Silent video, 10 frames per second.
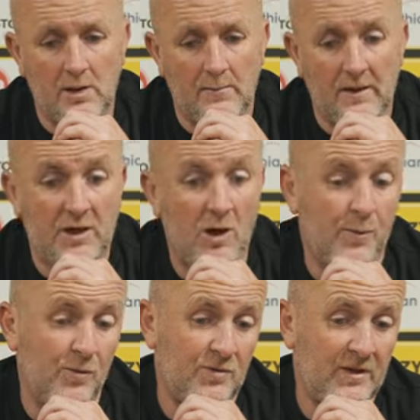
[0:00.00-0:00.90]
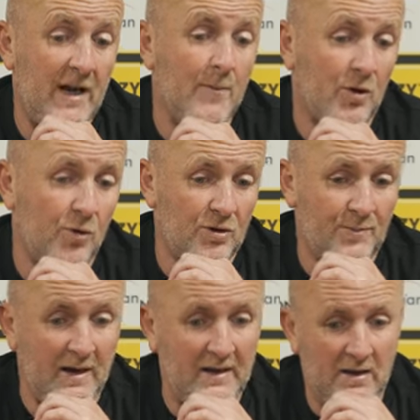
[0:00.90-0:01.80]
but a couple came
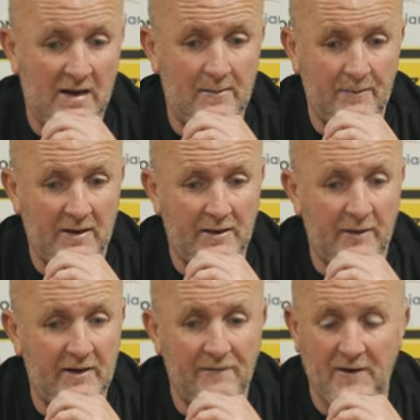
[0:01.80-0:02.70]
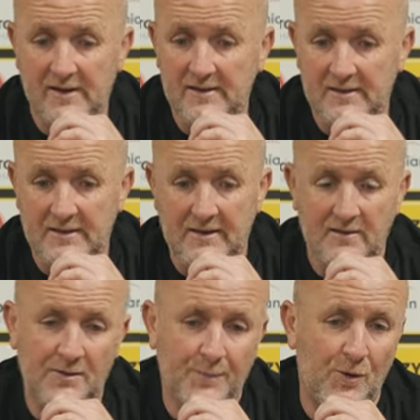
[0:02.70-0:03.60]
across my lap that I quite fancy,
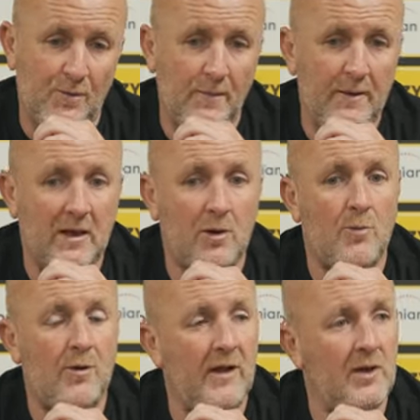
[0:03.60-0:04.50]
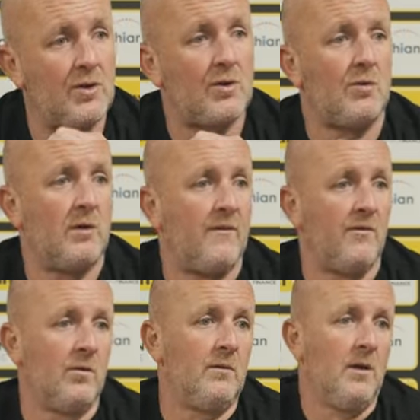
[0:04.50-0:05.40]
and there's probably been a couple of agents on the
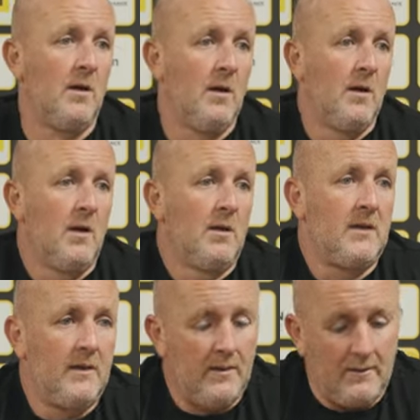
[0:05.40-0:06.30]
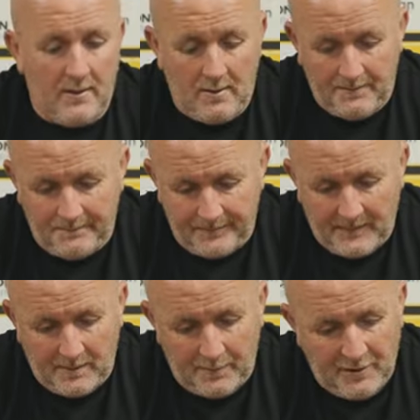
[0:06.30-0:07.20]
phone saying that
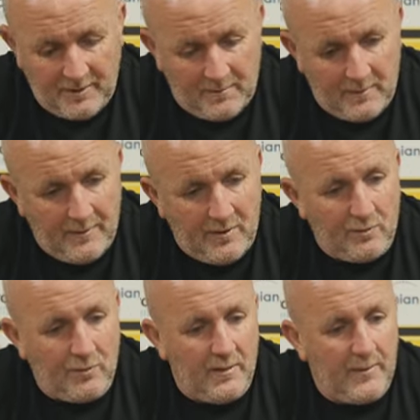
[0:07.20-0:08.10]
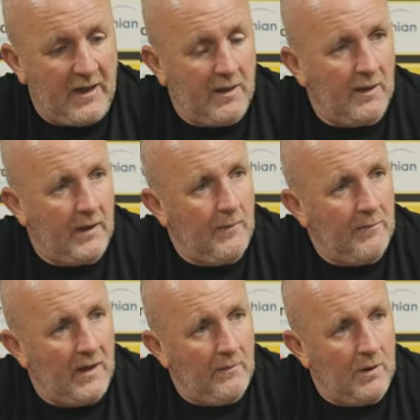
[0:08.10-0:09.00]
their players are maybe not going to be getting the
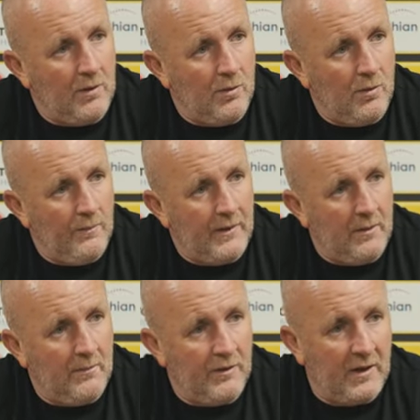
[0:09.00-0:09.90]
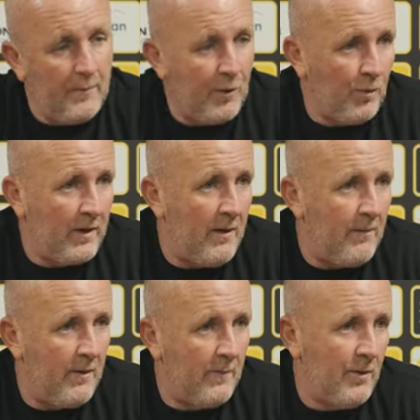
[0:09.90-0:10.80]
game time they'd hoped, and would I be okay
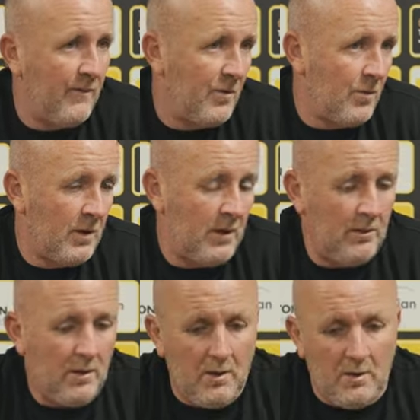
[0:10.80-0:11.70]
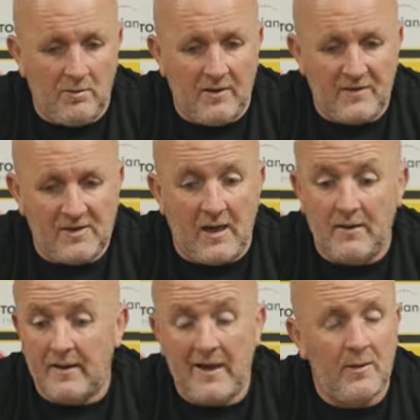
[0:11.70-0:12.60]
with them moving on? And I'll never
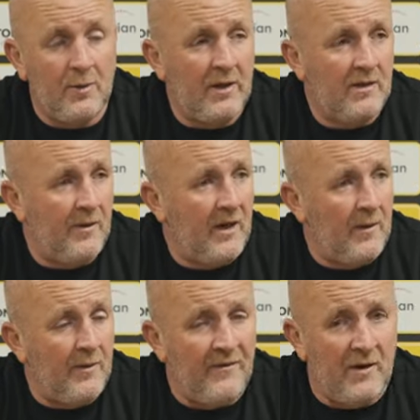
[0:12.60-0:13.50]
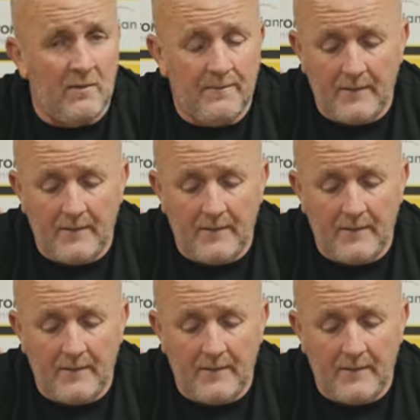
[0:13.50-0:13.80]
stand in anybody's way, to be fair.